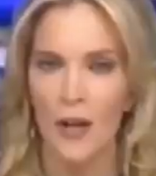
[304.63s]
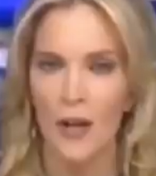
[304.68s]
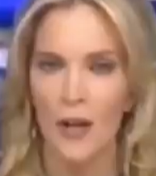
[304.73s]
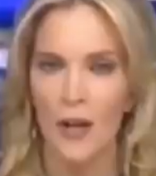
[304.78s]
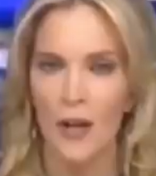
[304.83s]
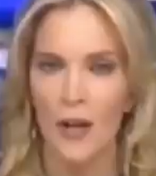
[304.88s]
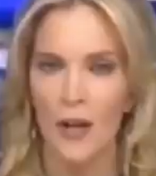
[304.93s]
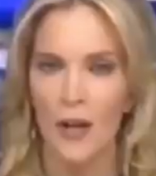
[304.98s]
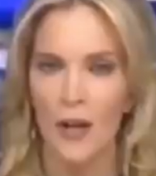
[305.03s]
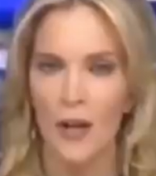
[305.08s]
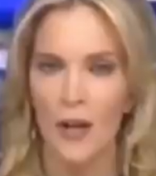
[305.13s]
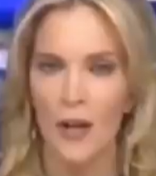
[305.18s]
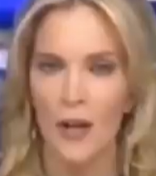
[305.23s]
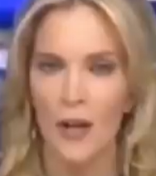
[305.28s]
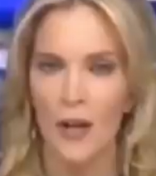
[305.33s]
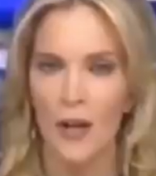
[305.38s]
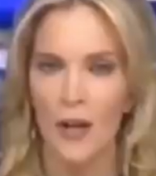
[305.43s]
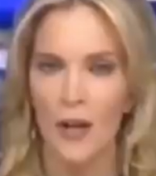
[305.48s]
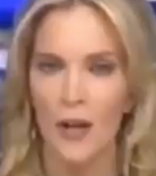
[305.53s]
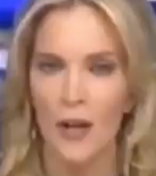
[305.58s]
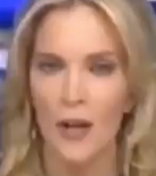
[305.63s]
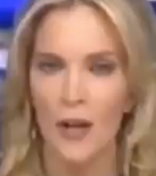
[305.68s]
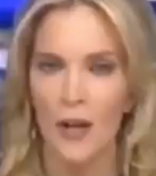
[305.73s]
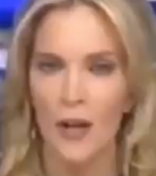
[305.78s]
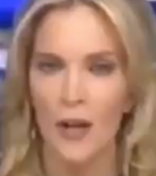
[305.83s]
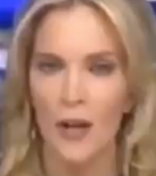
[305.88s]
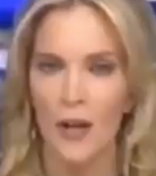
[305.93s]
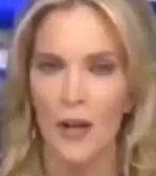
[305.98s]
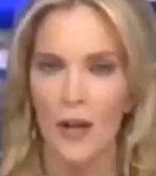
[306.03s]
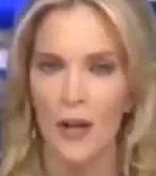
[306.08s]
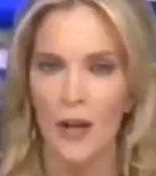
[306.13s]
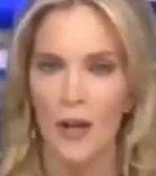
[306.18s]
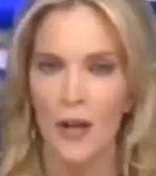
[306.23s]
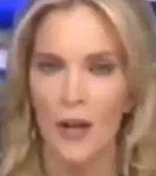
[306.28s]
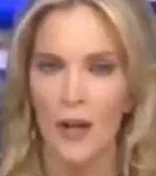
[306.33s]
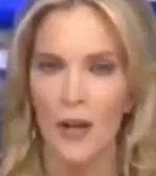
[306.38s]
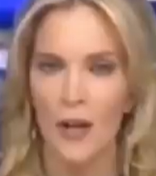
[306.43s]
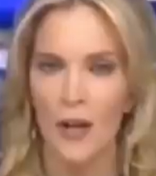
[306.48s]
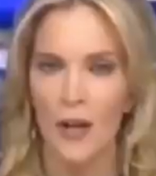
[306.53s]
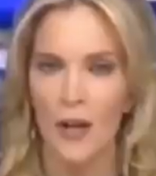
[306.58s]

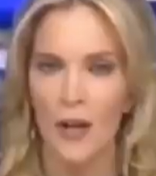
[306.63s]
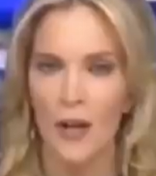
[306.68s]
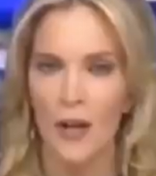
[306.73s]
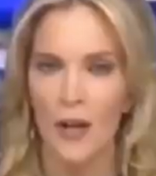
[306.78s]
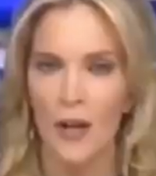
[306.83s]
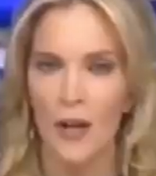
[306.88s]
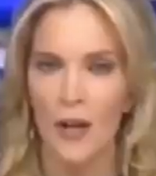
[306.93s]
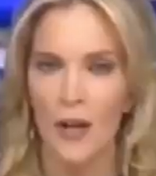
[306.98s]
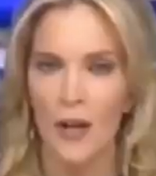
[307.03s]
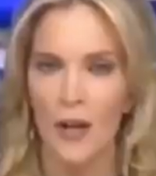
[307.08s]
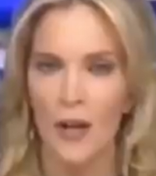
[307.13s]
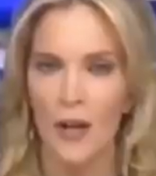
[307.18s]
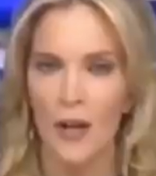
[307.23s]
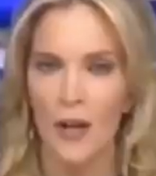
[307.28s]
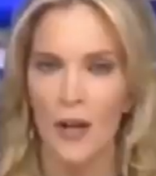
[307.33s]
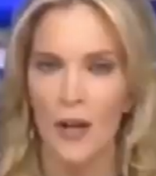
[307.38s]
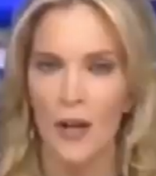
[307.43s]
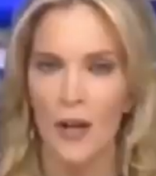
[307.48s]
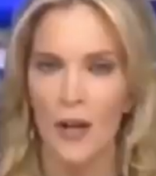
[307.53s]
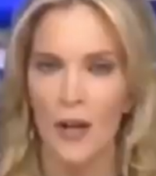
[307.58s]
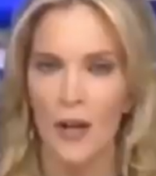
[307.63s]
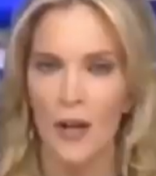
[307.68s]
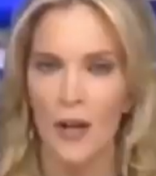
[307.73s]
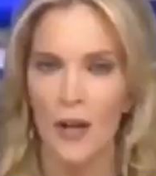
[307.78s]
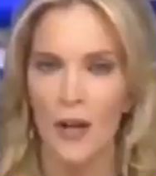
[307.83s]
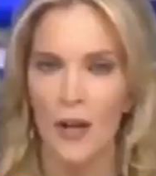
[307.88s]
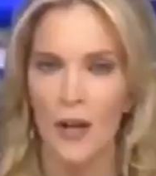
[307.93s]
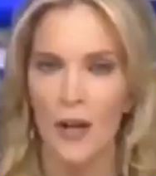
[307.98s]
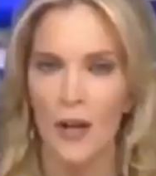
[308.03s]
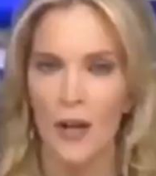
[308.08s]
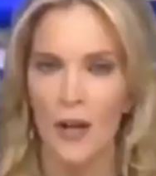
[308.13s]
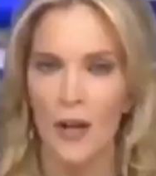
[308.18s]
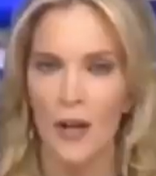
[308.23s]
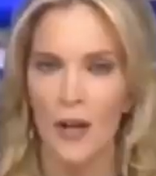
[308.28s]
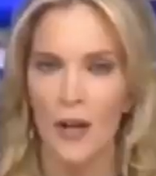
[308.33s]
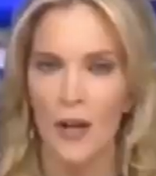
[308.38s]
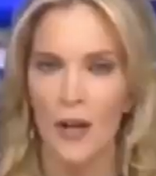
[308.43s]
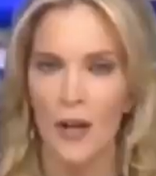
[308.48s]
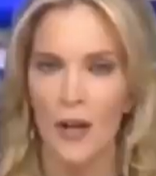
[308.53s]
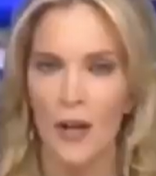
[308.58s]

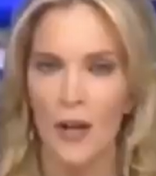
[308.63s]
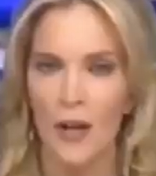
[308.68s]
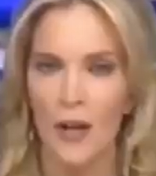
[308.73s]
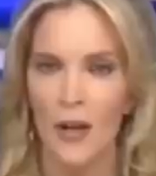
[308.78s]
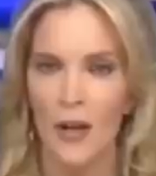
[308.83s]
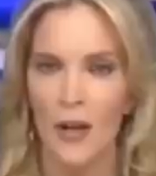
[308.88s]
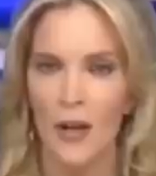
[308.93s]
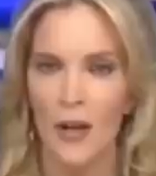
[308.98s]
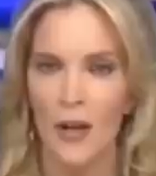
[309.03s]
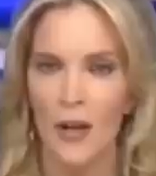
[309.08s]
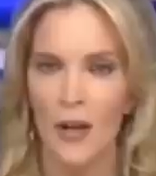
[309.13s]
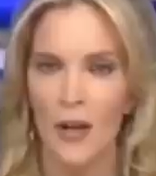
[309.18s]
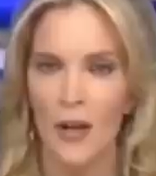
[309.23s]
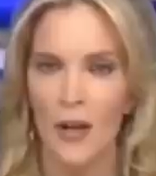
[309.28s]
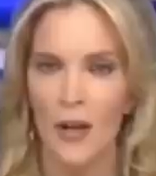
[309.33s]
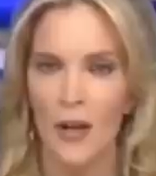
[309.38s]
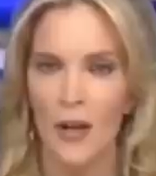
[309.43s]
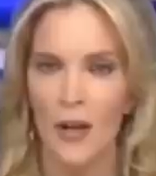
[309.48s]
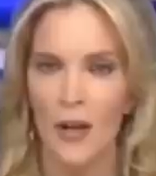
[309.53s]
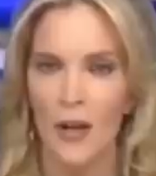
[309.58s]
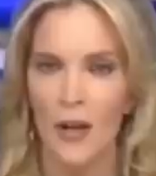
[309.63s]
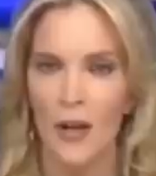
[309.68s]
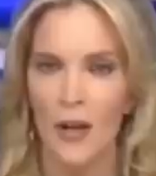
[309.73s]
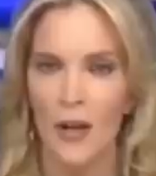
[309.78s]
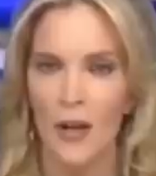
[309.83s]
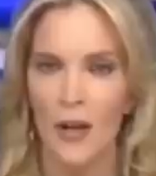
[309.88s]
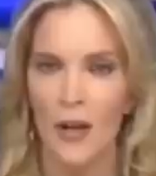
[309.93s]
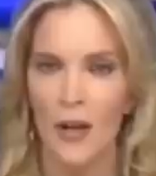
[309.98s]
(not speaking)